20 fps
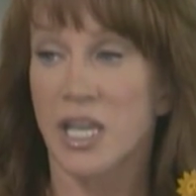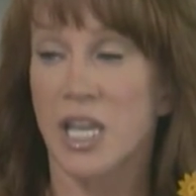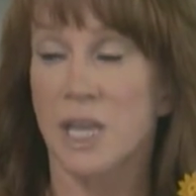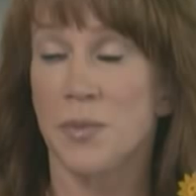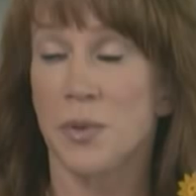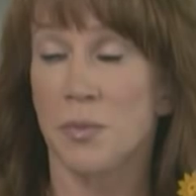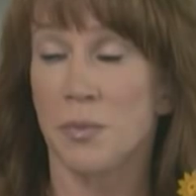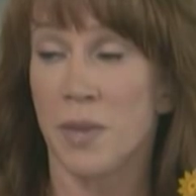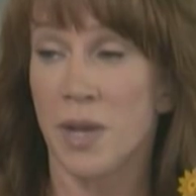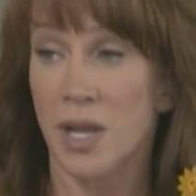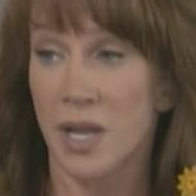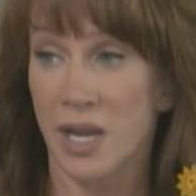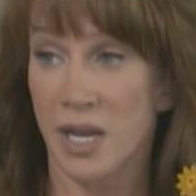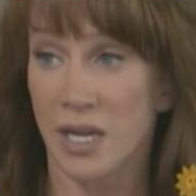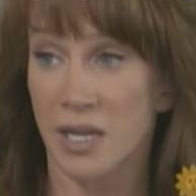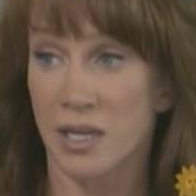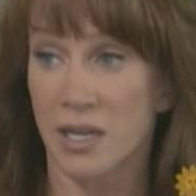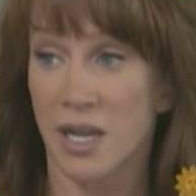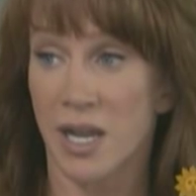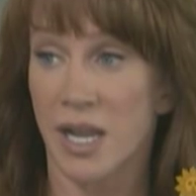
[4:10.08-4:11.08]
Keep in
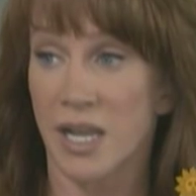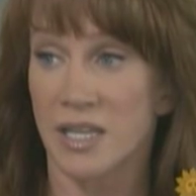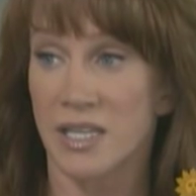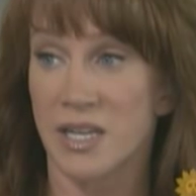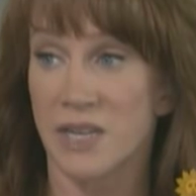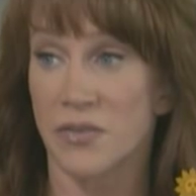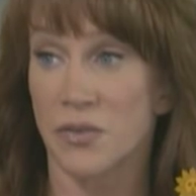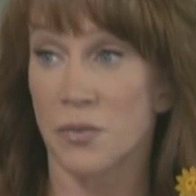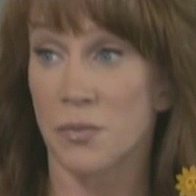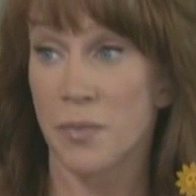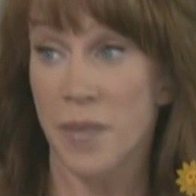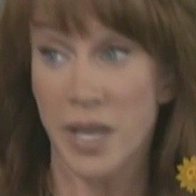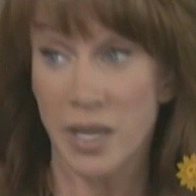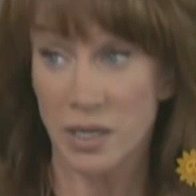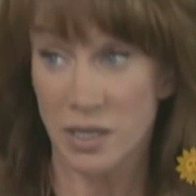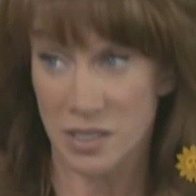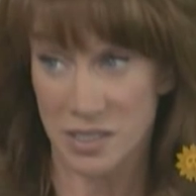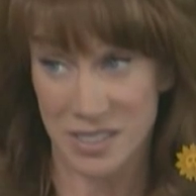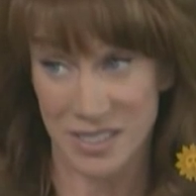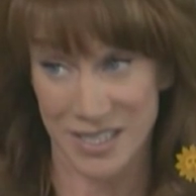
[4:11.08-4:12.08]
mind, I had never
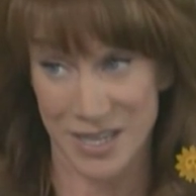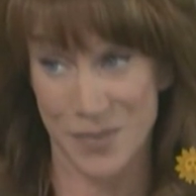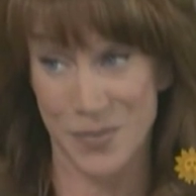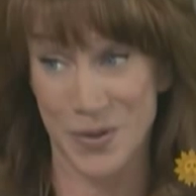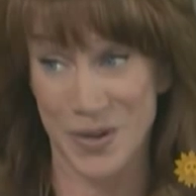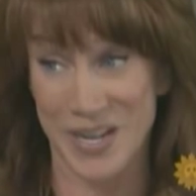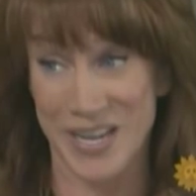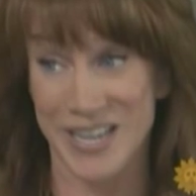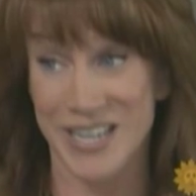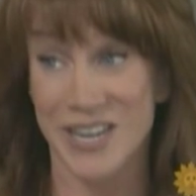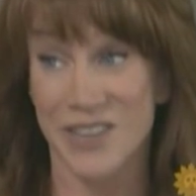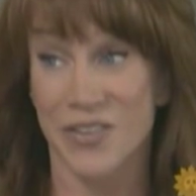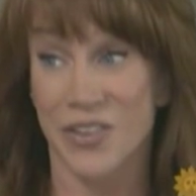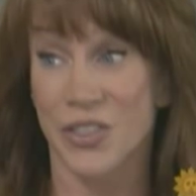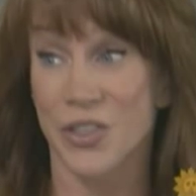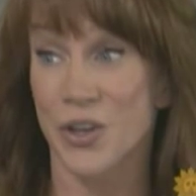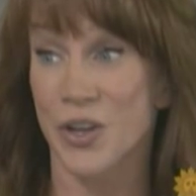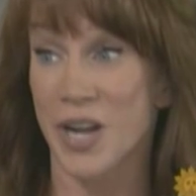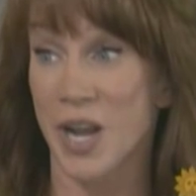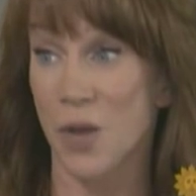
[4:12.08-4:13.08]
met a celebrity and never
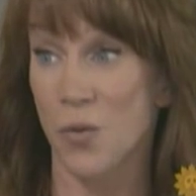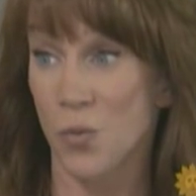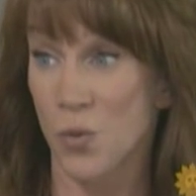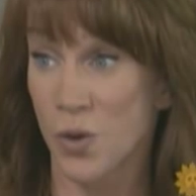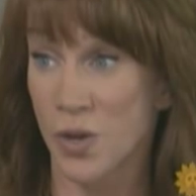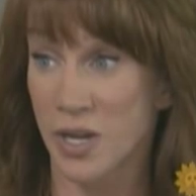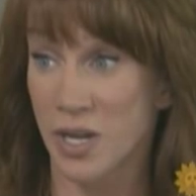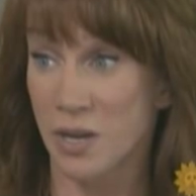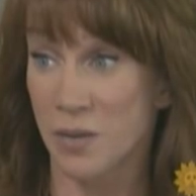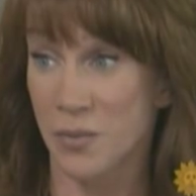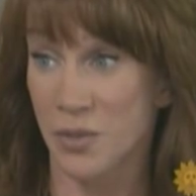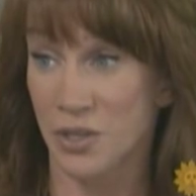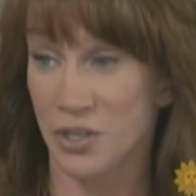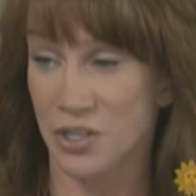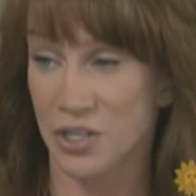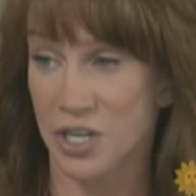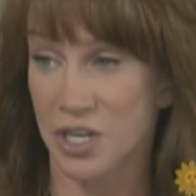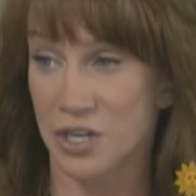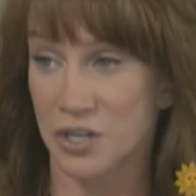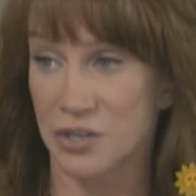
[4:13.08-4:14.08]
right. thought I would in a
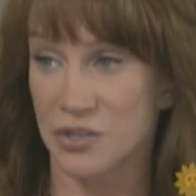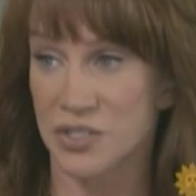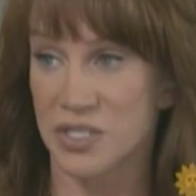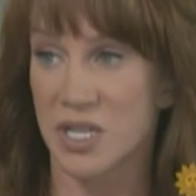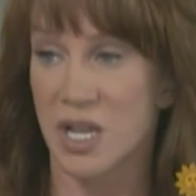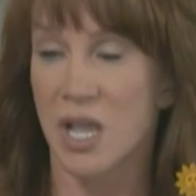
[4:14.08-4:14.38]
million years.